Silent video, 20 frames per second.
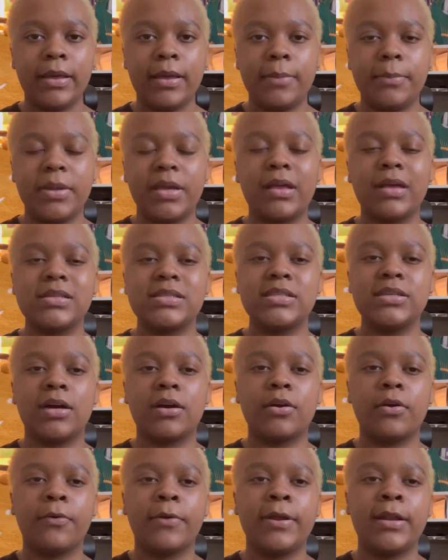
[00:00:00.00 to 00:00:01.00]
because the
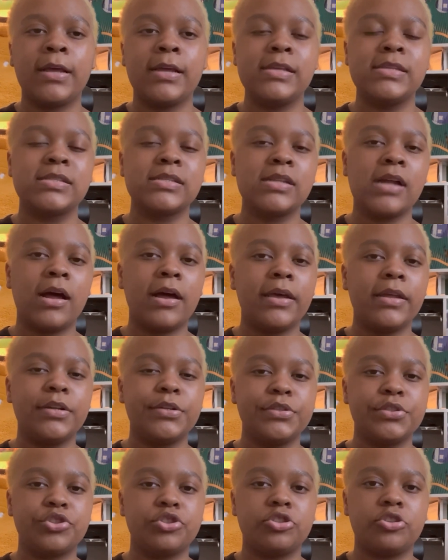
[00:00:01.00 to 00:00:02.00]
ocarina is not an
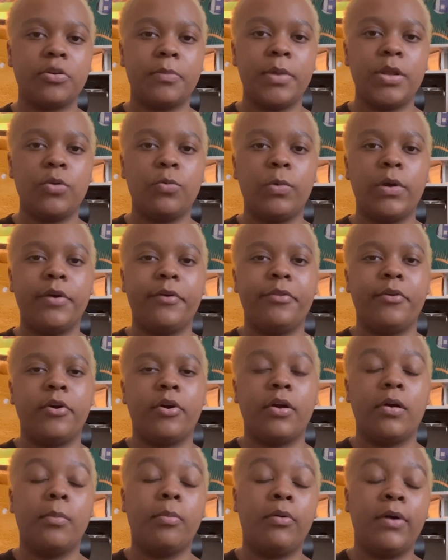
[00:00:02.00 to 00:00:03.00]
instrument where there
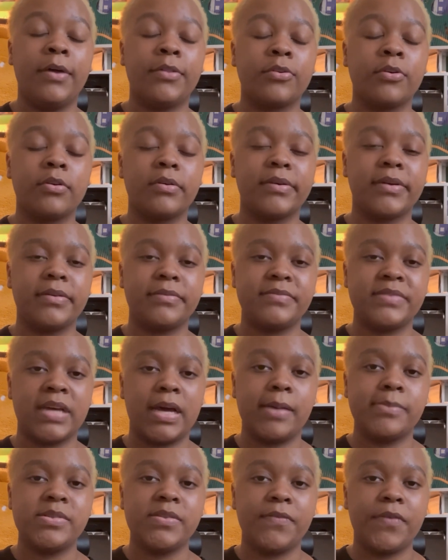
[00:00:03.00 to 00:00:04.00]
are a plethora of
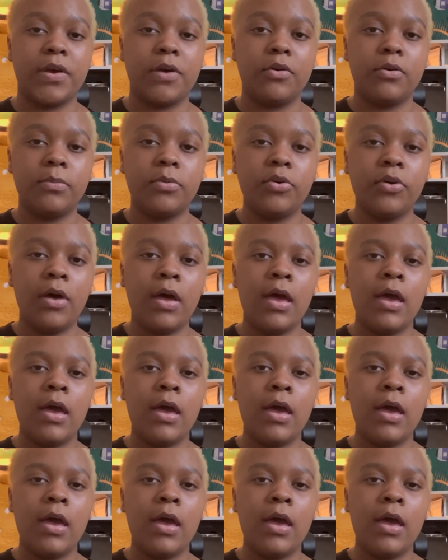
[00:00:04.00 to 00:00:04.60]
tabs available.